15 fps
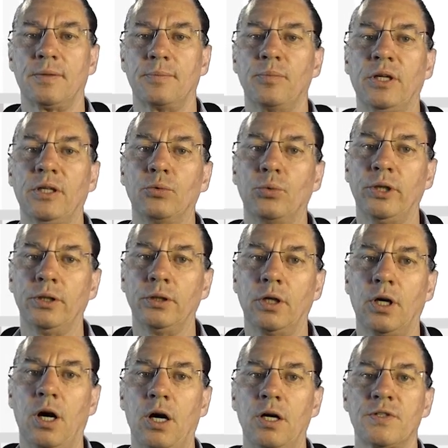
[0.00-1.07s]
between
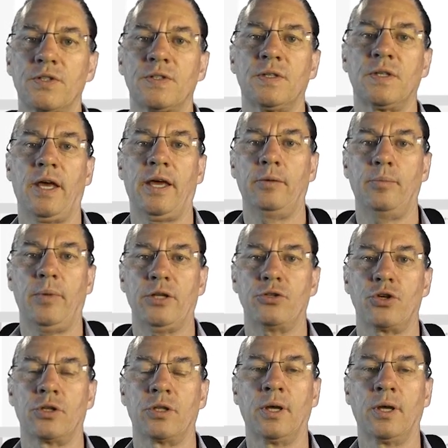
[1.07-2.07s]
cost and budget.